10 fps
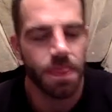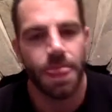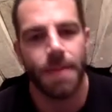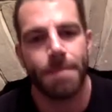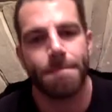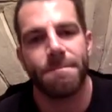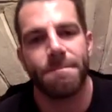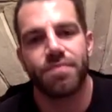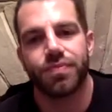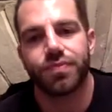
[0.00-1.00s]
Yeah.
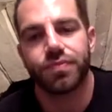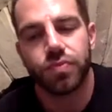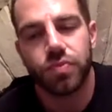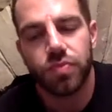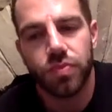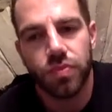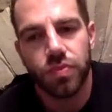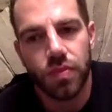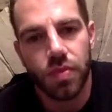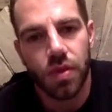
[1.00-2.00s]
And then when you move
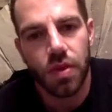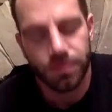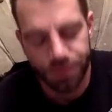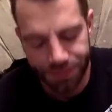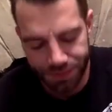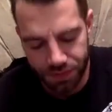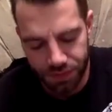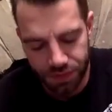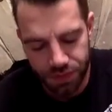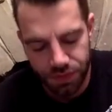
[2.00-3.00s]
into the
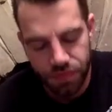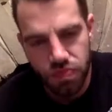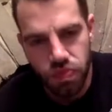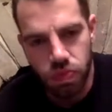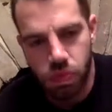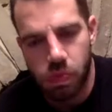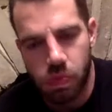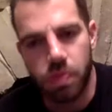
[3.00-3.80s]
small intestine,